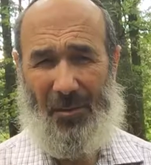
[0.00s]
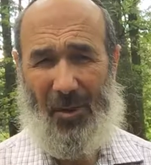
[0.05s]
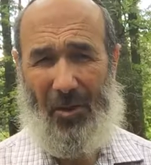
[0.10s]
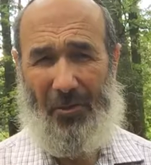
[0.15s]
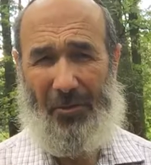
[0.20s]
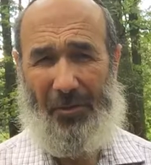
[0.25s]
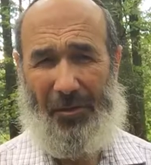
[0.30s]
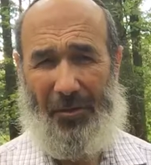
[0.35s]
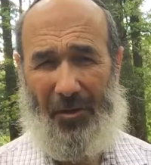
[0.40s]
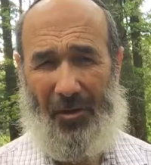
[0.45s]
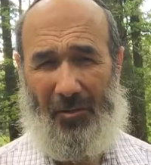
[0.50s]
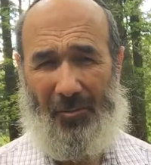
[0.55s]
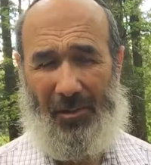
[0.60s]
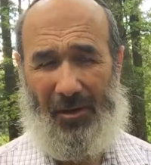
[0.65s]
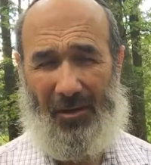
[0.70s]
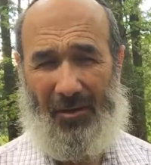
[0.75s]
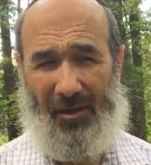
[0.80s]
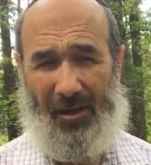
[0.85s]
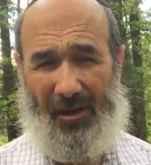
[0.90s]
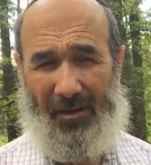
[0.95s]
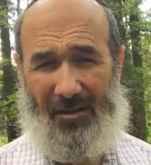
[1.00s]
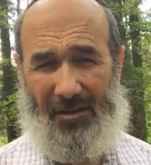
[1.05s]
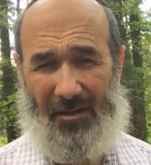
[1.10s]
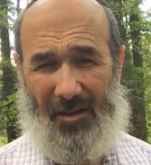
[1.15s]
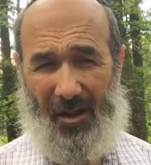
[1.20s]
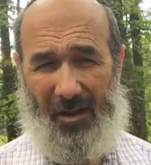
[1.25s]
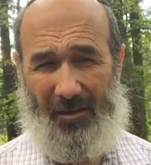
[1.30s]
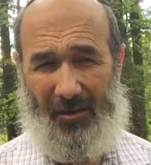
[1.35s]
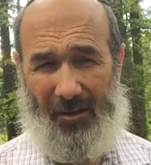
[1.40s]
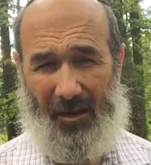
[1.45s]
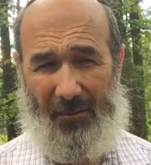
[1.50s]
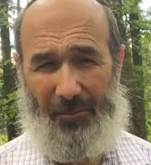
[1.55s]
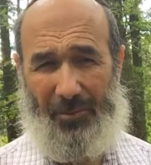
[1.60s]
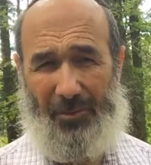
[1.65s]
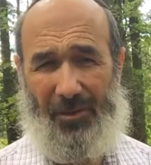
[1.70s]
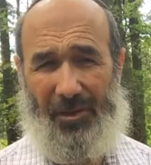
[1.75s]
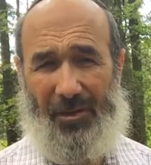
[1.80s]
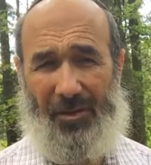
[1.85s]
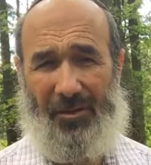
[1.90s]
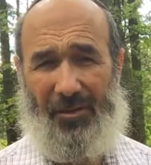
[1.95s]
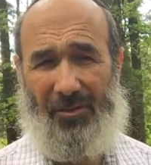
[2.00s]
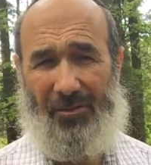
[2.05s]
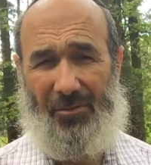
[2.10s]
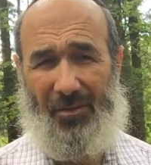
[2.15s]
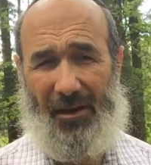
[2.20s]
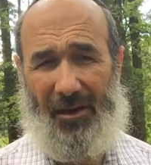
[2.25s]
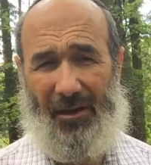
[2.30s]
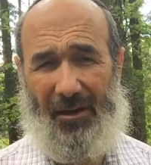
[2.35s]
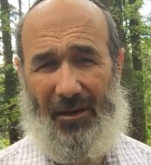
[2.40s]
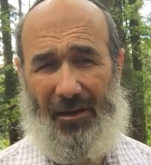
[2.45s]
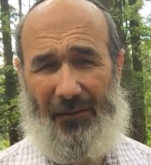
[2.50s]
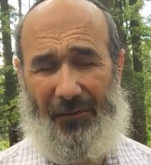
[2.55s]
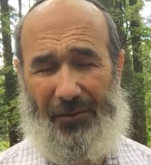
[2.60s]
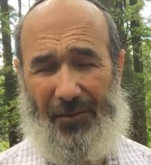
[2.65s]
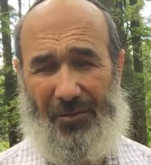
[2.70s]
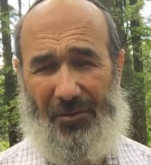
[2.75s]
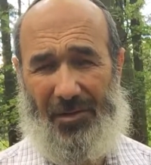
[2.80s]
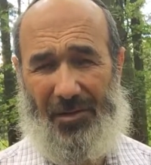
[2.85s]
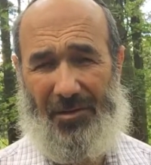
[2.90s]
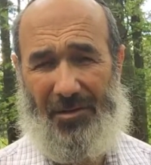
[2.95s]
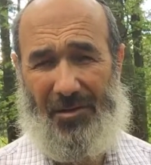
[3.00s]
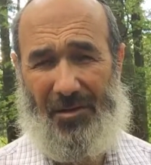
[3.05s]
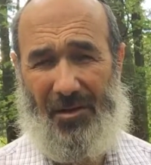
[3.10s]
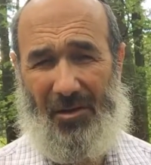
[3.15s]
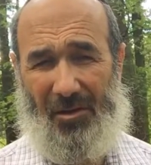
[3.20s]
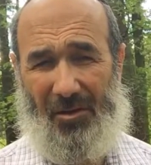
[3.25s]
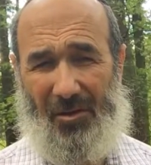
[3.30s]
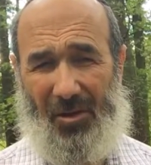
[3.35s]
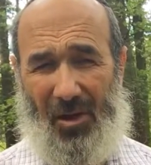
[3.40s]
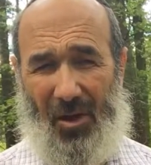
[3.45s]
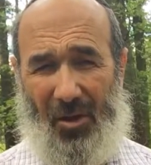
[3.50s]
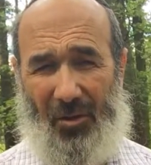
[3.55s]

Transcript: my own therapy that I designed and I put it into writing a few years ago,